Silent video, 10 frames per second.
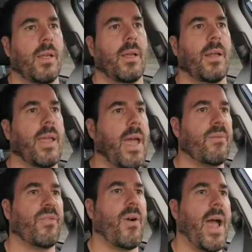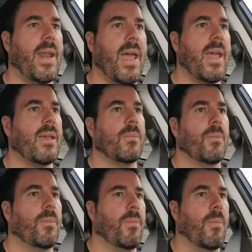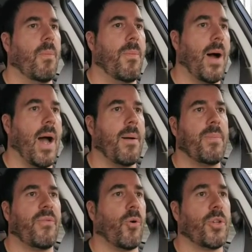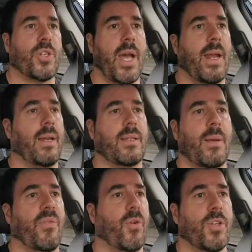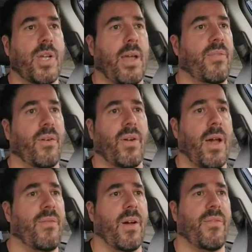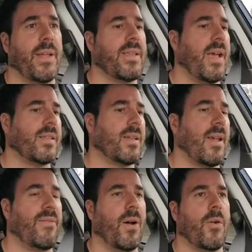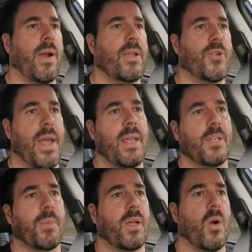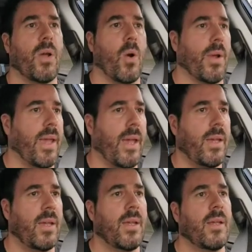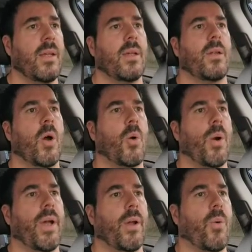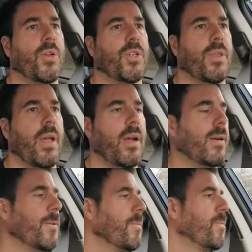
And again, Friday before the shot, anytime before the shot, I felt fantastic. I felt great. Training has been going okay. No question there.